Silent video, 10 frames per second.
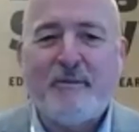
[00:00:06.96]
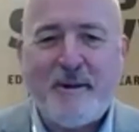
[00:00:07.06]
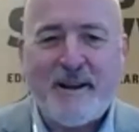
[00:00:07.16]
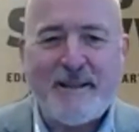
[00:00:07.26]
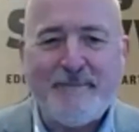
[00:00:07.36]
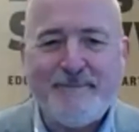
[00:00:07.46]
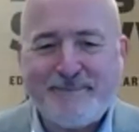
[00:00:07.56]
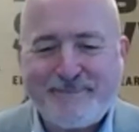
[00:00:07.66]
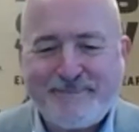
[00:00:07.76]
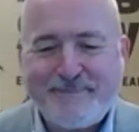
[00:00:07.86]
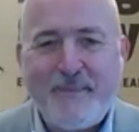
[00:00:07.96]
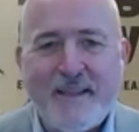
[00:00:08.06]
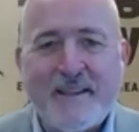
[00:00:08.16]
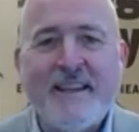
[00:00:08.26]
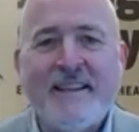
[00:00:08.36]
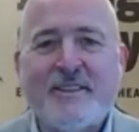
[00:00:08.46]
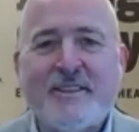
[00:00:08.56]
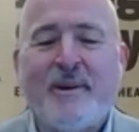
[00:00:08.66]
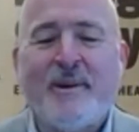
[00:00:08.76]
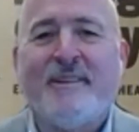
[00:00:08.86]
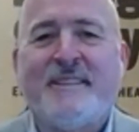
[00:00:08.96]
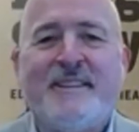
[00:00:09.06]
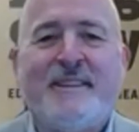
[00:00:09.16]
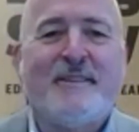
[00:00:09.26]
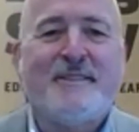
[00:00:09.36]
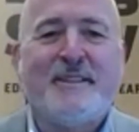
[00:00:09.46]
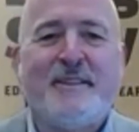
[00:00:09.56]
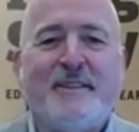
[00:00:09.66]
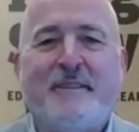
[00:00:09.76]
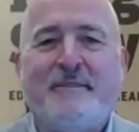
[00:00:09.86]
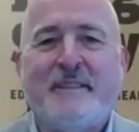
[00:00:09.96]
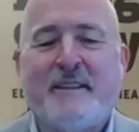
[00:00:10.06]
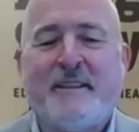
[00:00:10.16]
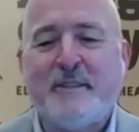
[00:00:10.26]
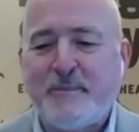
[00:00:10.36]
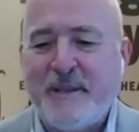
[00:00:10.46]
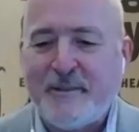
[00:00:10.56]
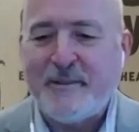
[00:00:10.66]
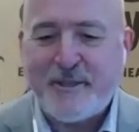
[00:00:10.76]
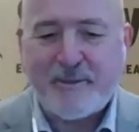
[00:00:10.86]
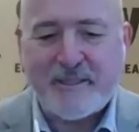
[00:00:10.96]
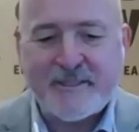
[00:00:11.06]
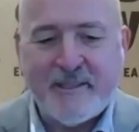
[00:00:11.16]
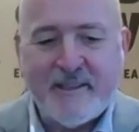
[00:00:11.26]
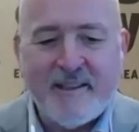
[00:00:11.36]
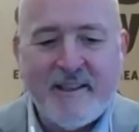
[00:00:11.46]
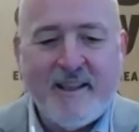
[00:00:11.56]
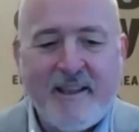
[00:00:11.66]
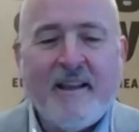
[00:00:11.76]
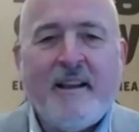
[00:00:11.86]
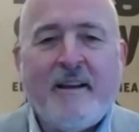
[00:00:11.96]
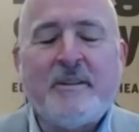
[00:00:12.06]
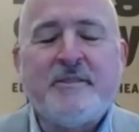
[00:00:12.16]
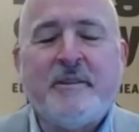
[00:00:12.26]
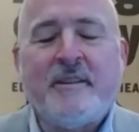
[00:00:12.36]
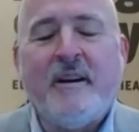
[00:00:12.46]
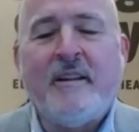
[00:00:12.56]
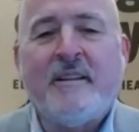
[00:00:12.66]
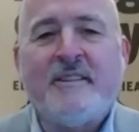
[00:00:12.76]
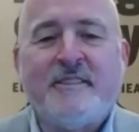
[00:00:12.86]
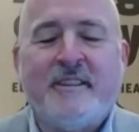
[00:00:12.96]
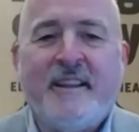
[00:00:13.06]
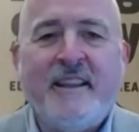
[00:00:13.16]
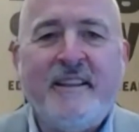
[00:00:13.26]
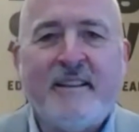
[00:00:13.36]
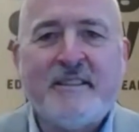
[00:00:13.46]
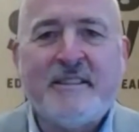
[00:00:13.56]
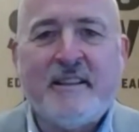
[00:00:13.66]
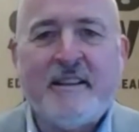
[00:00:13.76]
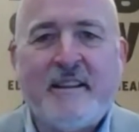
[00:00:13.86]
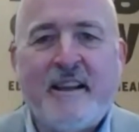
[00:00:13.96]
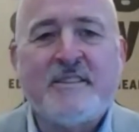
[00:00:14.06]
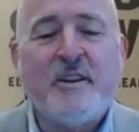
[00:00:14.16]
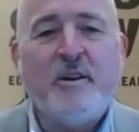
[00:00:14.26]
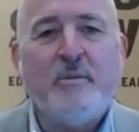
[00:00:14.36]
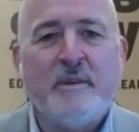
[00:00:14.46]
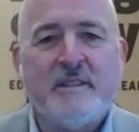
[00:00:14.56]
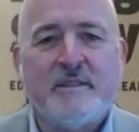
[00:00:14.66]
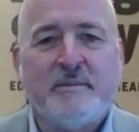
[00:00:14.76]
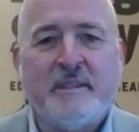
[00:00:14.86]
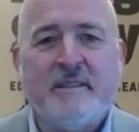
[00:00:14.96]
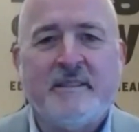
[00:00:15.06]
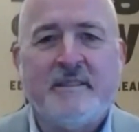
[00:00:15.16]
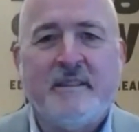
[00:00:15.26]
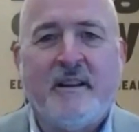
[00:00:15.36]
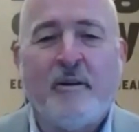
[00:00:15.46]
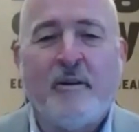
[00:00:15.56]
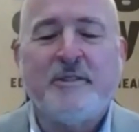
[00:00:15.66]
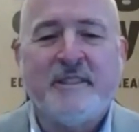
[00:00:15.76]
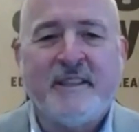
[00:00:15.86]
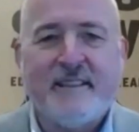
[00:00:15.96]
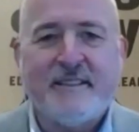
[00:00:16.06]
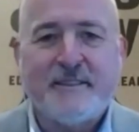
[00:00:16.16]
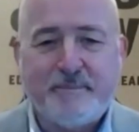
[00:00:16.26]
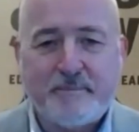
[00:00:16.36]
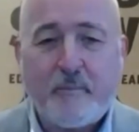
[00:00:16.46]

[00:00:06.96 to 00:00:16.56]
everybody, again to our TRC 57 speaker series. I want to acknowledge today that, uh, as always, we are hosting this